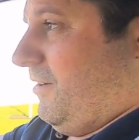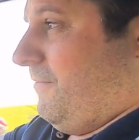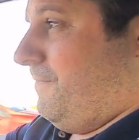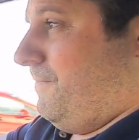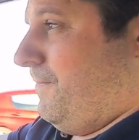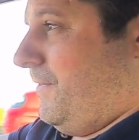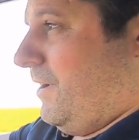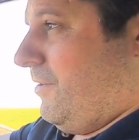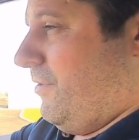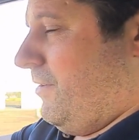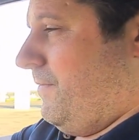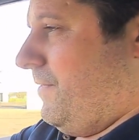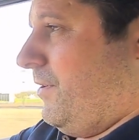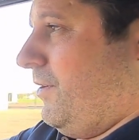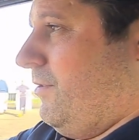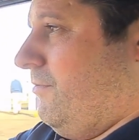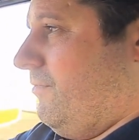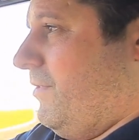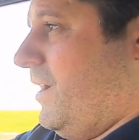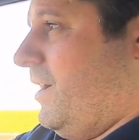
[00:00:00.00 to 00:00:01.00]
a
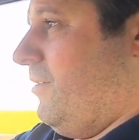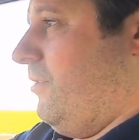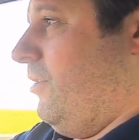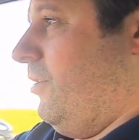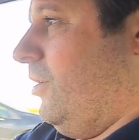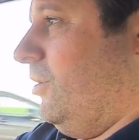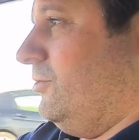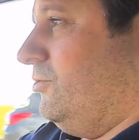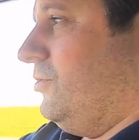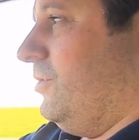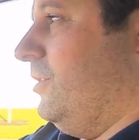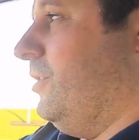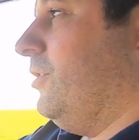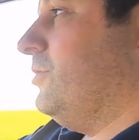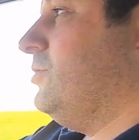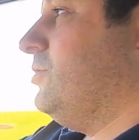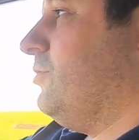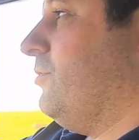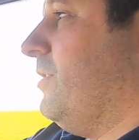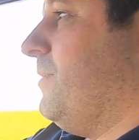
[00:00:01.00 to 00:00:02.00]
very rare ultra
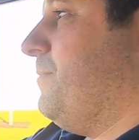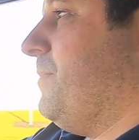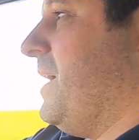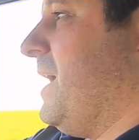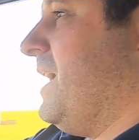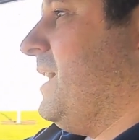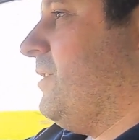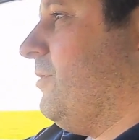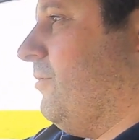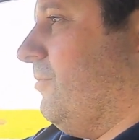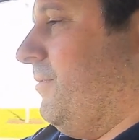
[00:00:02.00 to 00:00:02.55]
luxury pack,